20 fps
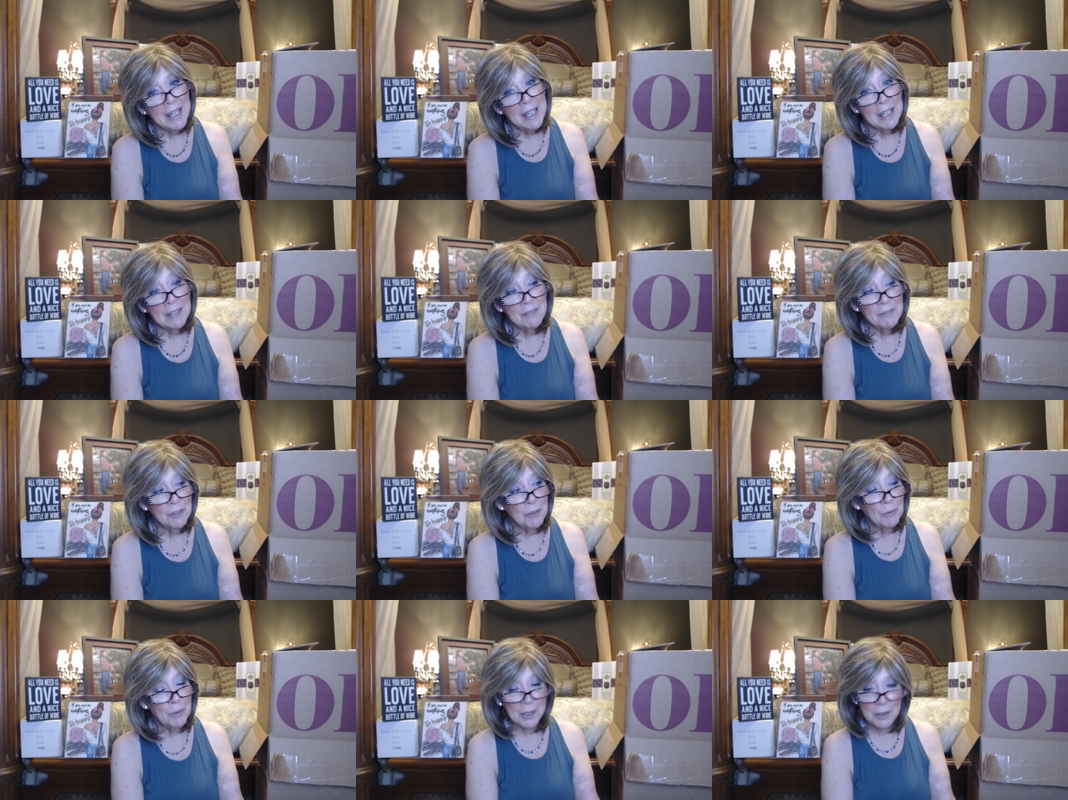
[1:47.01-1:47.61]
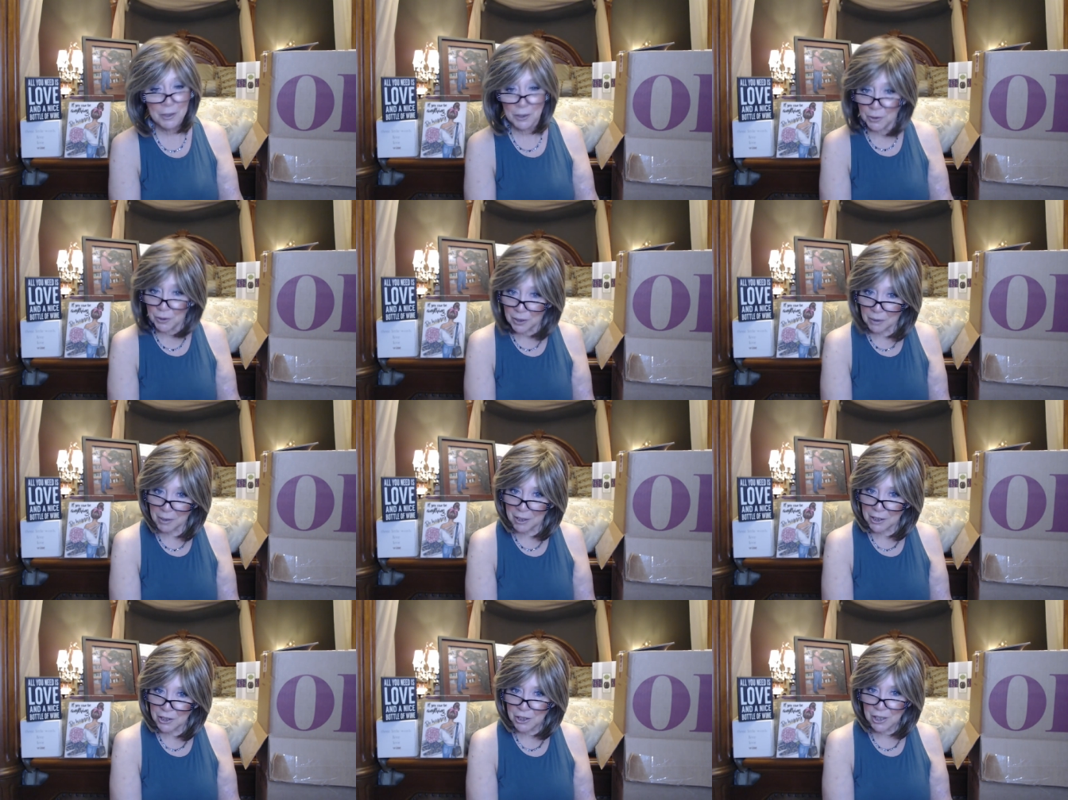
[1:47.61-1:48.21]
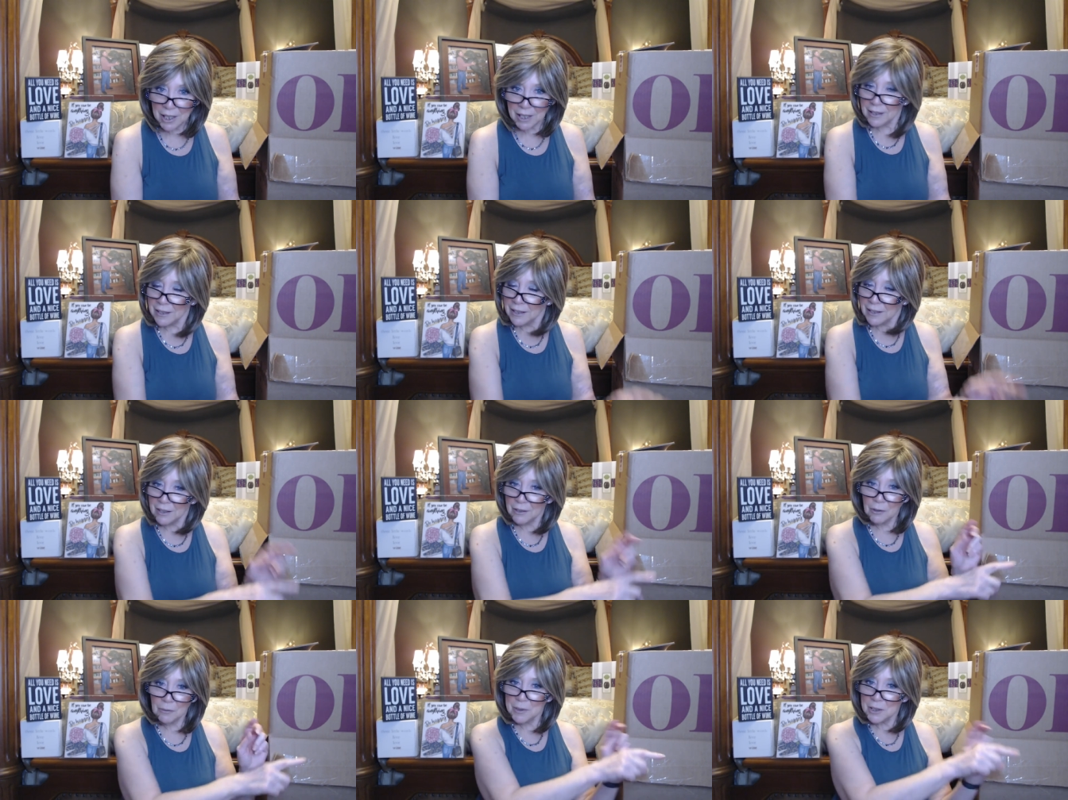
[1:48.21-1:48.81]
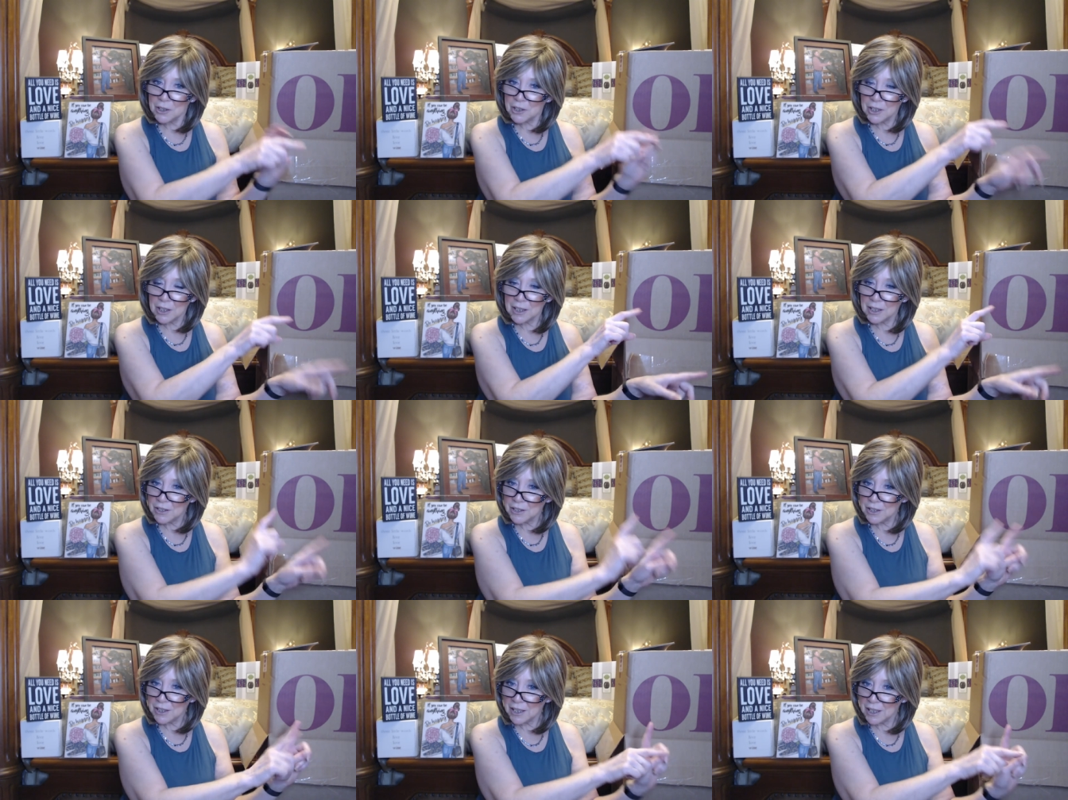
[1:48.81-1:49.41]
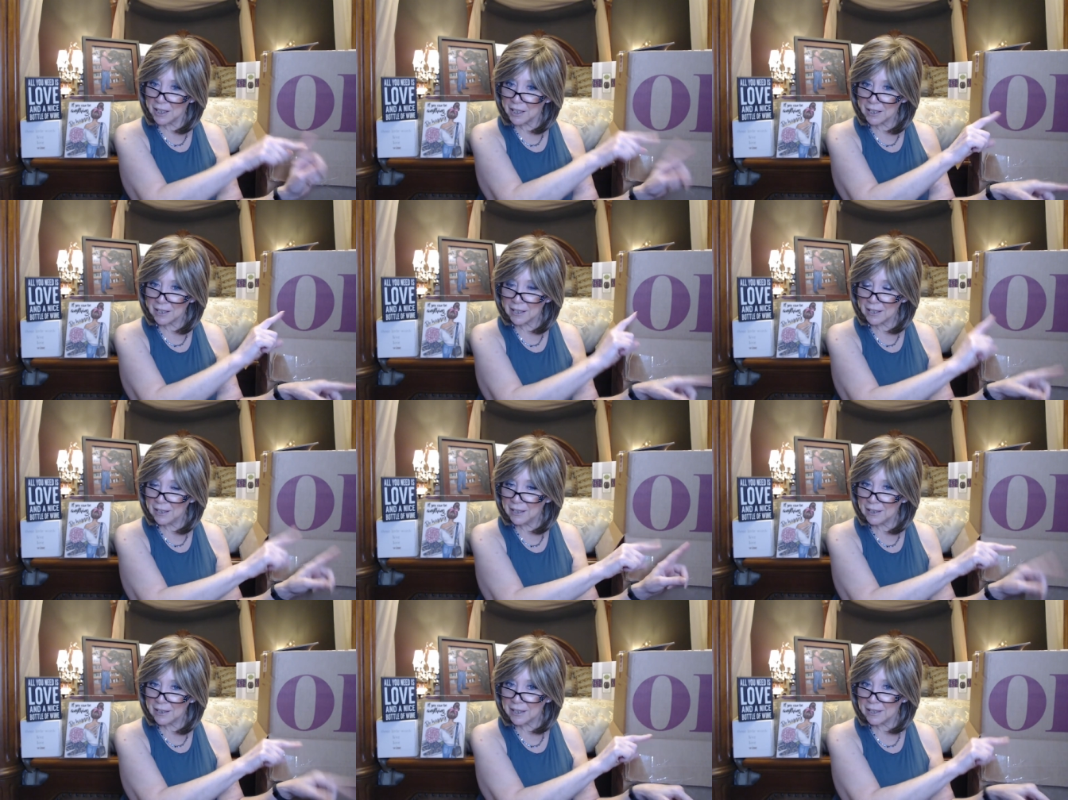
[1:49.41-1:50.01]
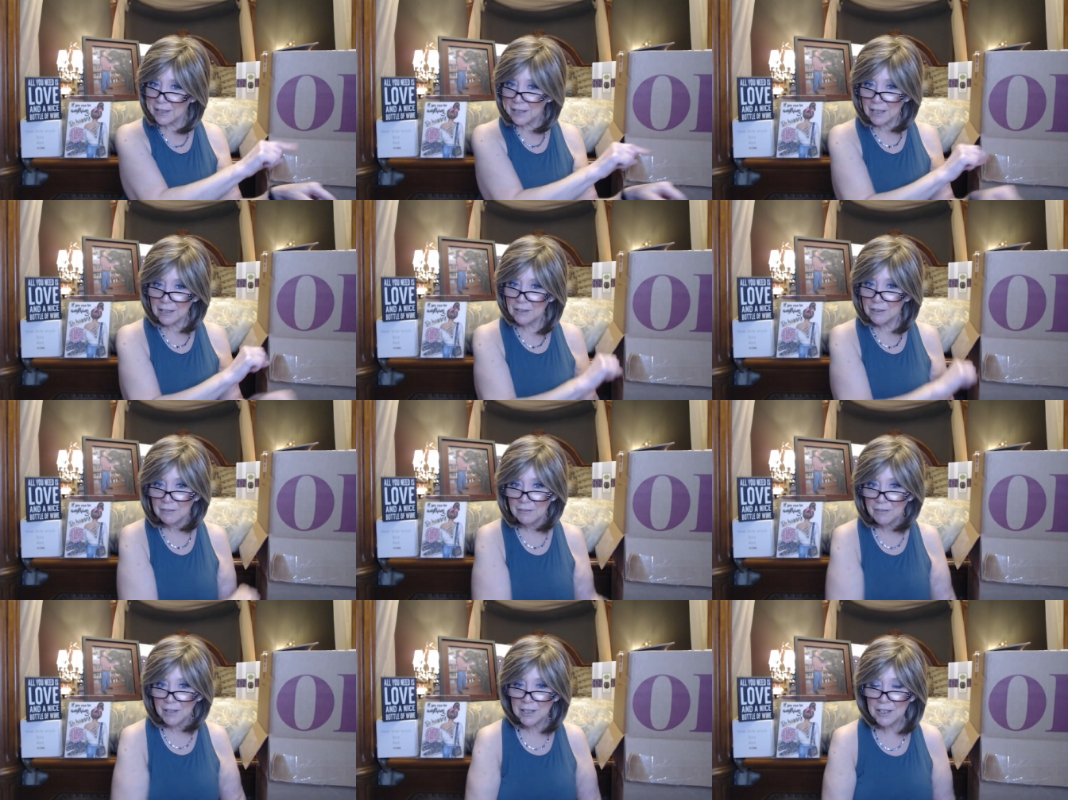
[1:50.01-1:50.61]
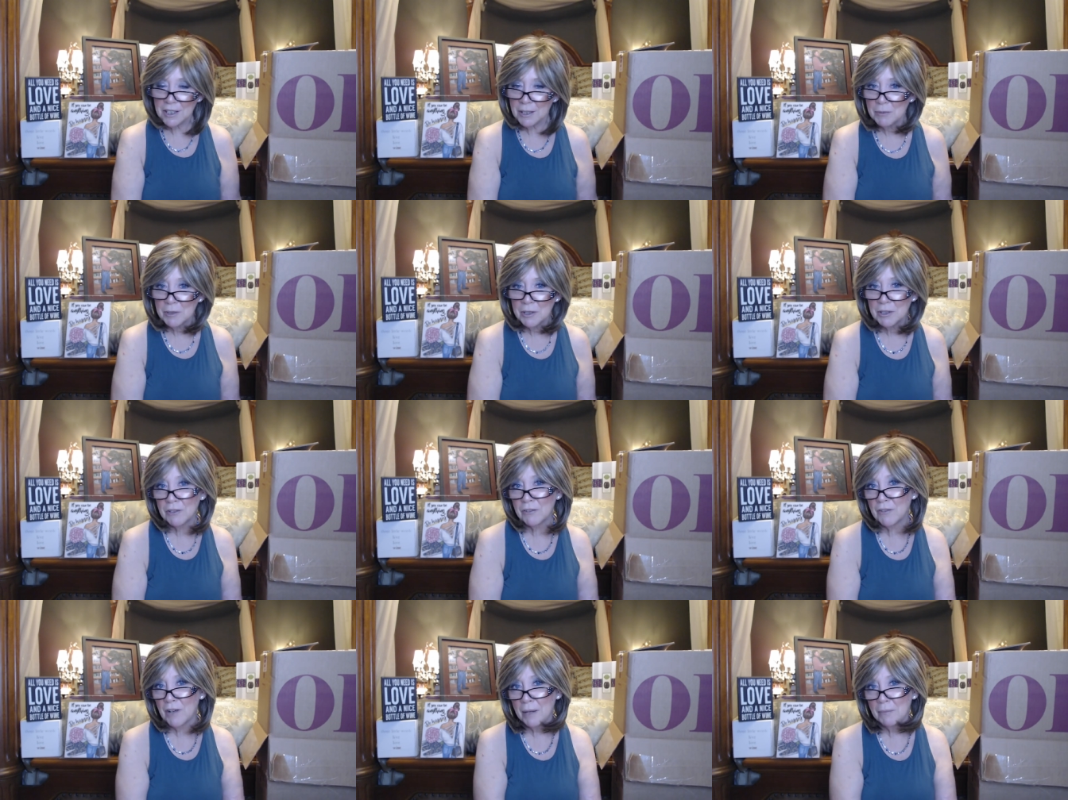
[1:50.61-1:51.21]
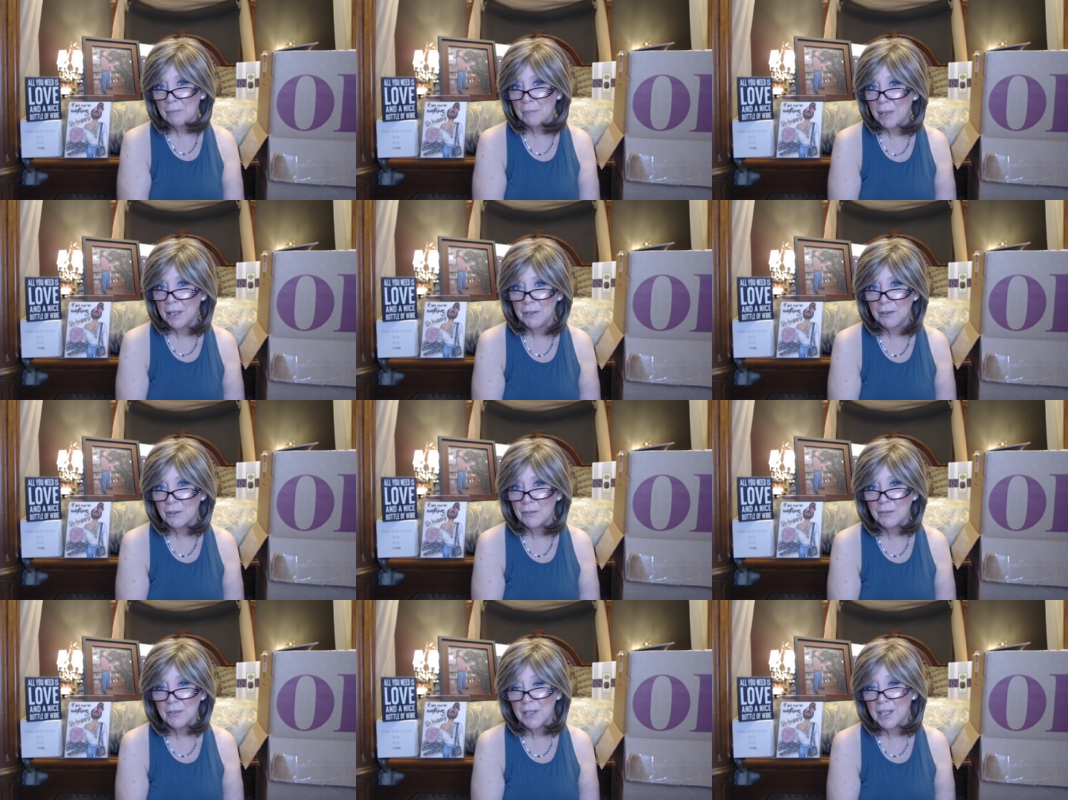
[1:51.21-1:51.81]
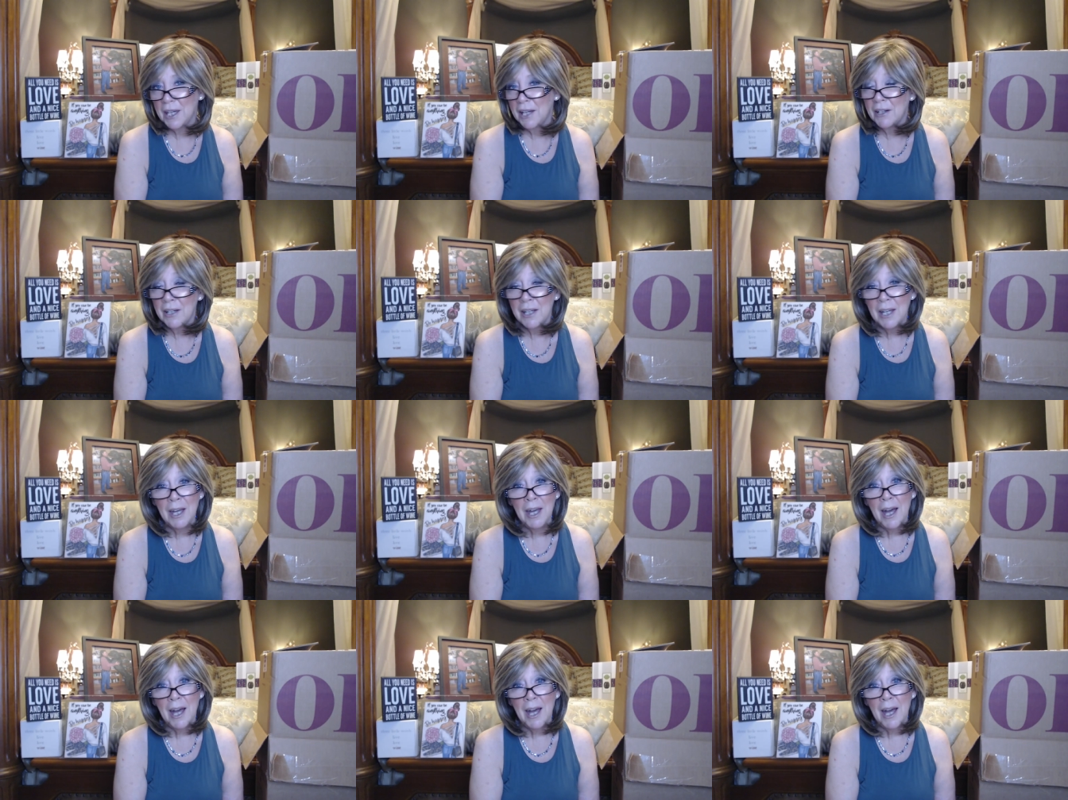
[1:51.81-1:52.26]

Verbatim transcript: If you are new to my channel, I hope that you consider clicking that little red subscribe button over there.